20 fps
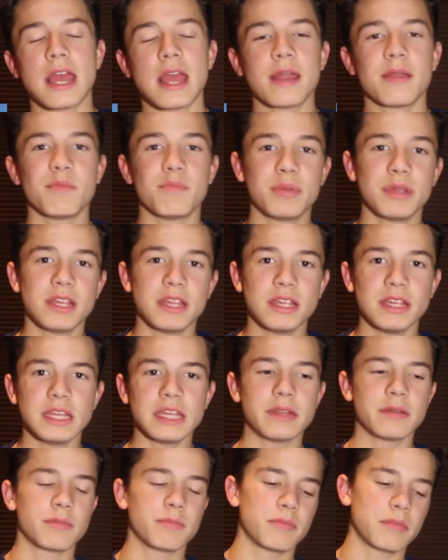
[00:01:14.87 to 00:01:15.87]
and B,
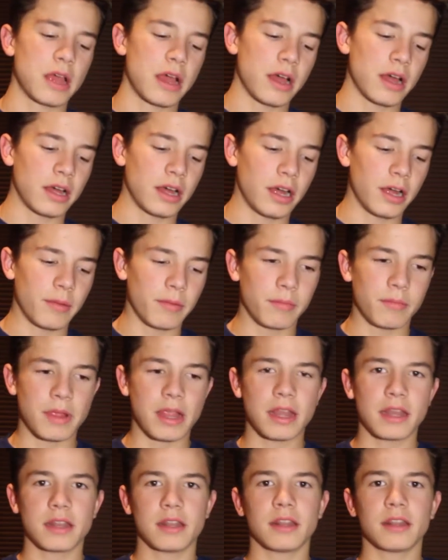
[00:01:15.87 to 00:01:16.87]
it uh,
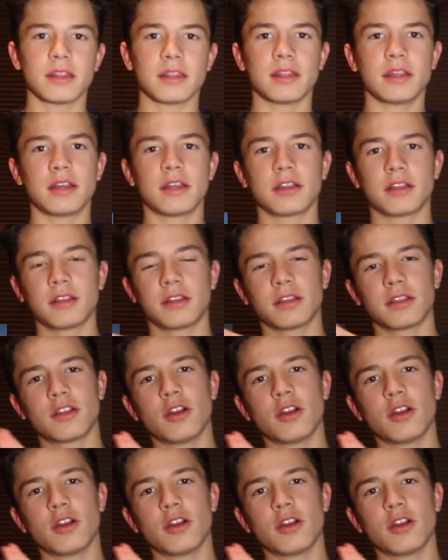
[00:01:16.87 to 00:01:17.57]
made the